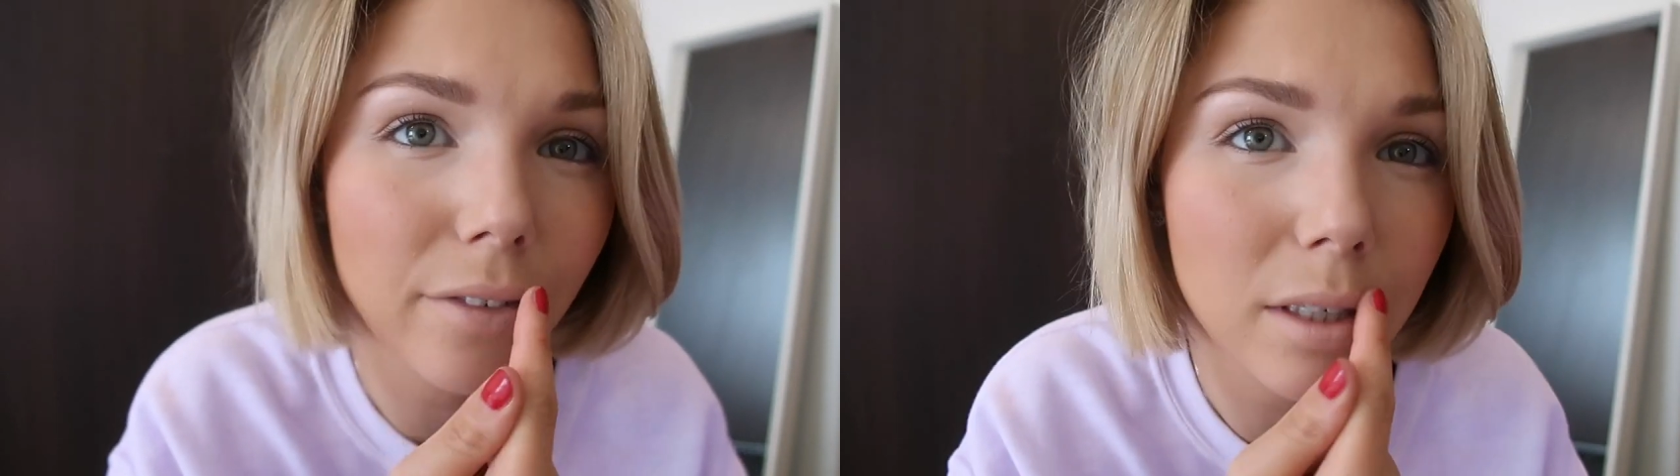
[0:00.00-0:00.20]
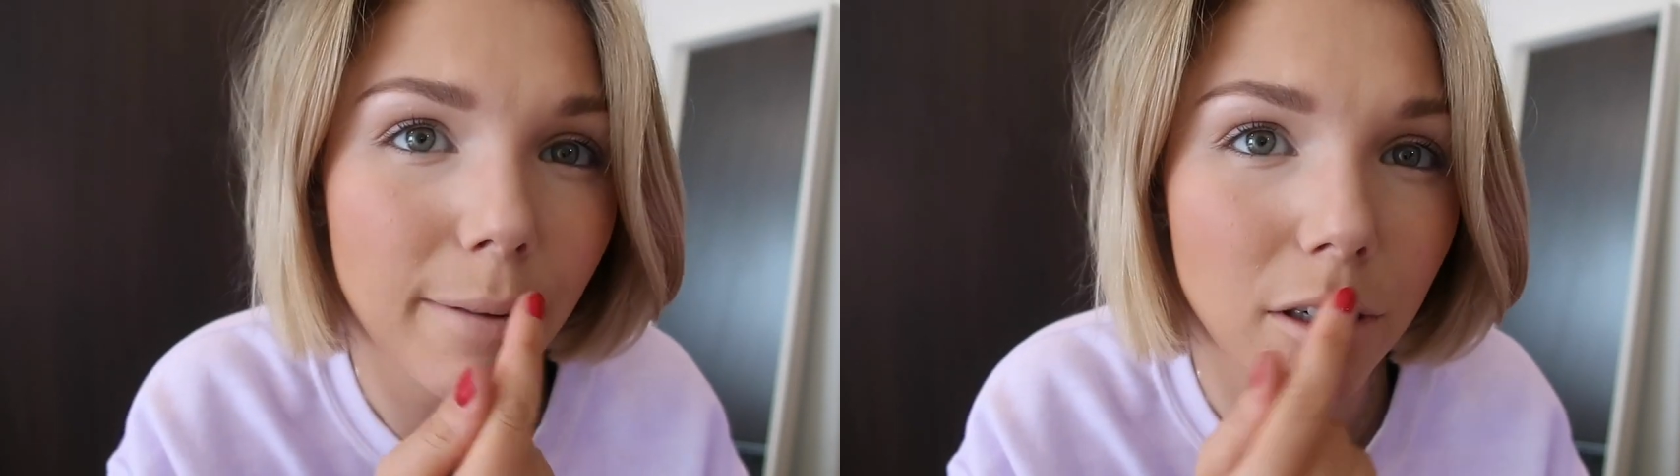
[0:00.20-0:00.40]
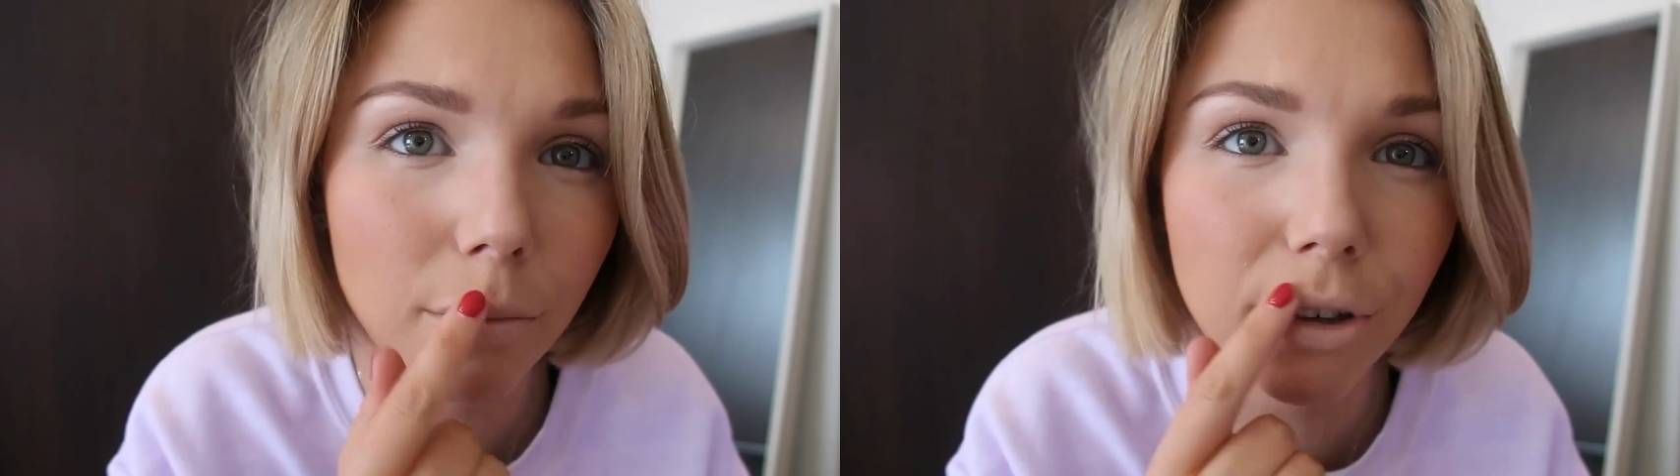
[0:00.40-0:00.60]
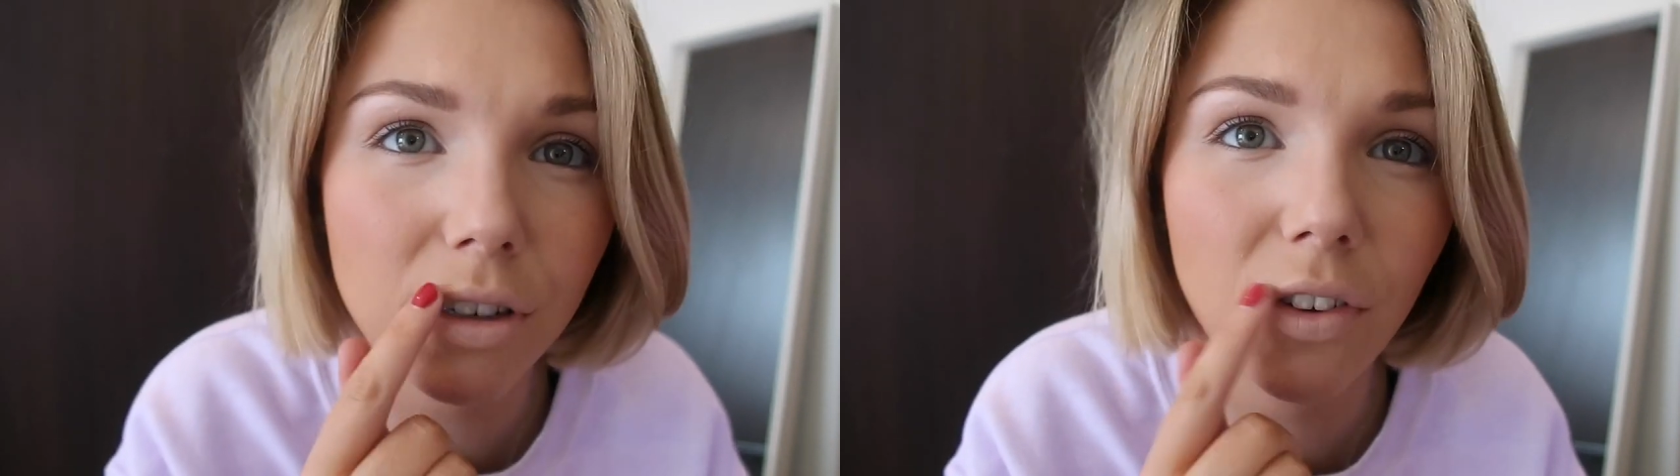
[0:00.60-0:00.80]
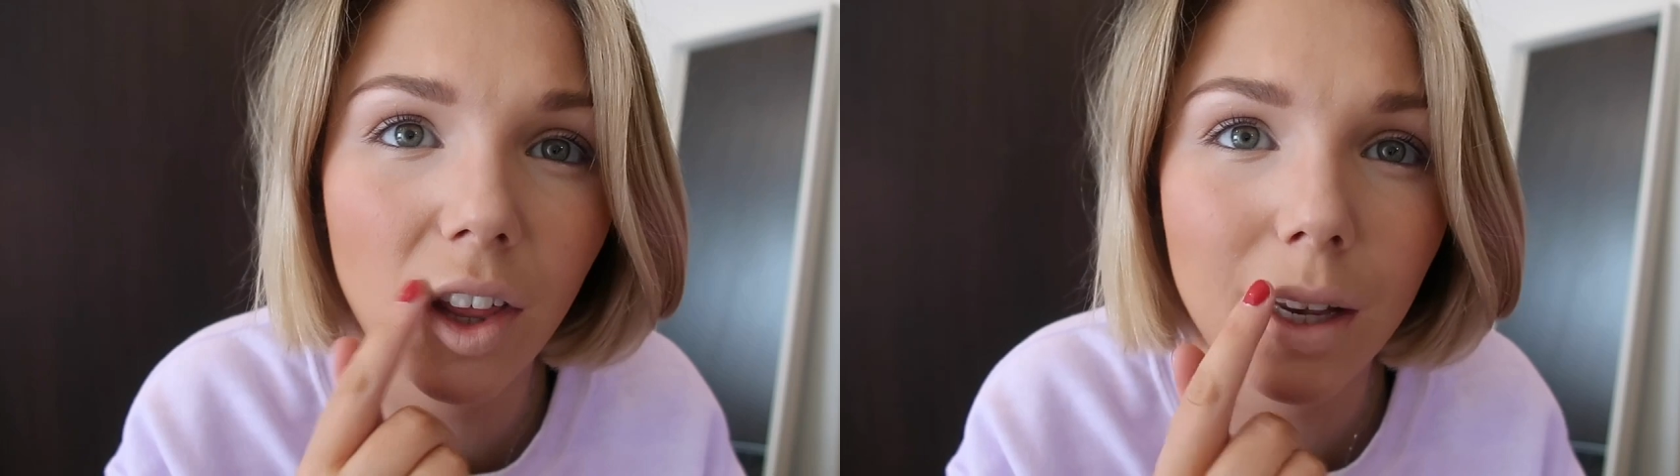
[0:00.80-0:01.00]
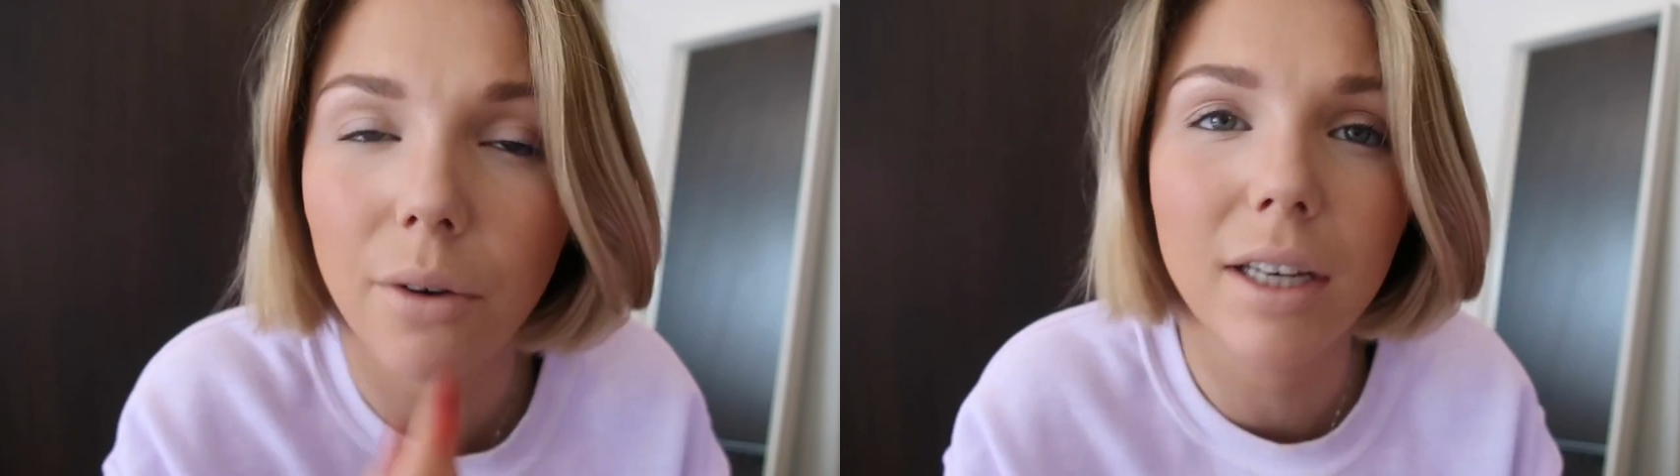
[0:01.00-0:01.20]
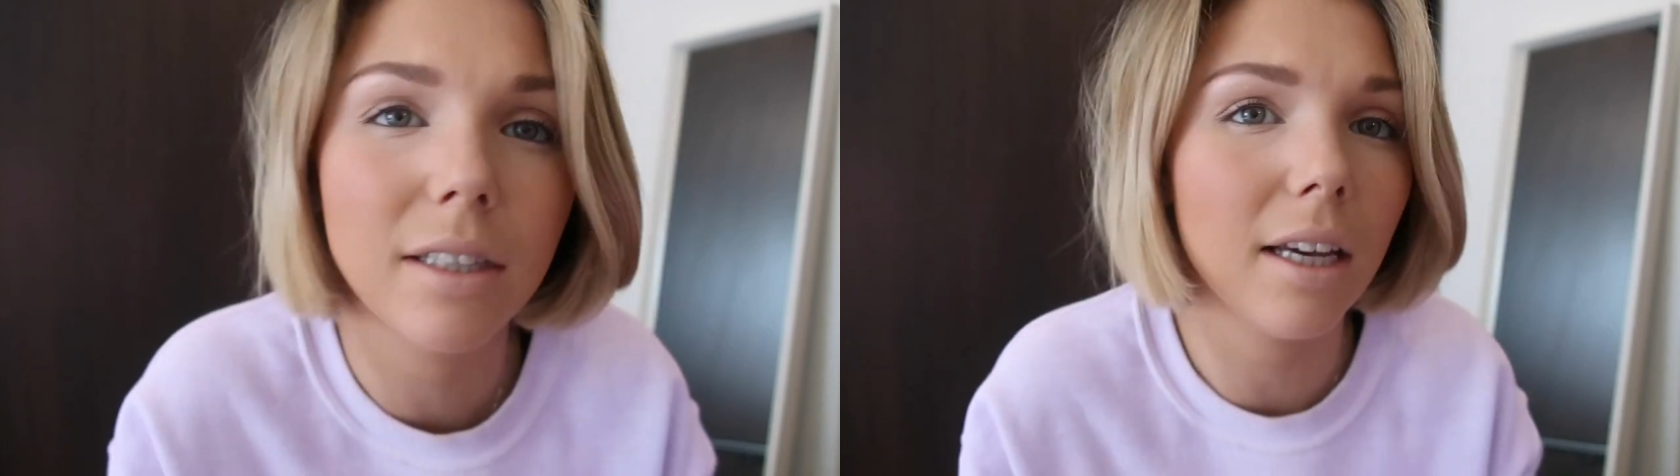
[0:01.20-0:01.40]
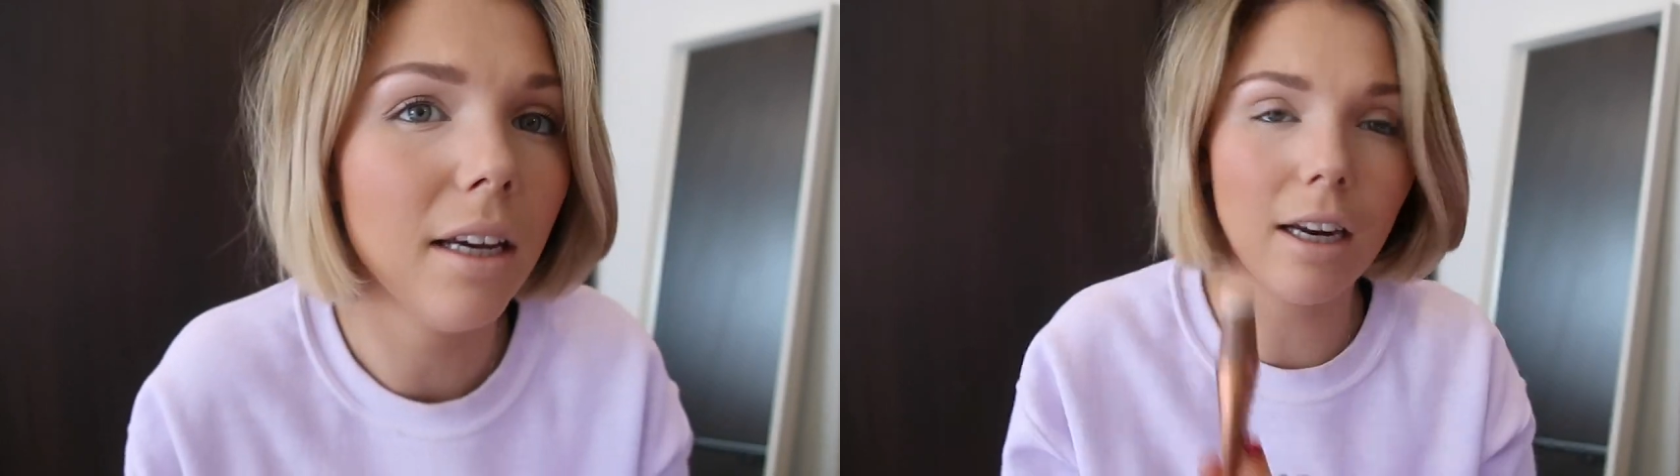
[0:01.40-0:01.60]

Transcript: a special brush for this, so easy.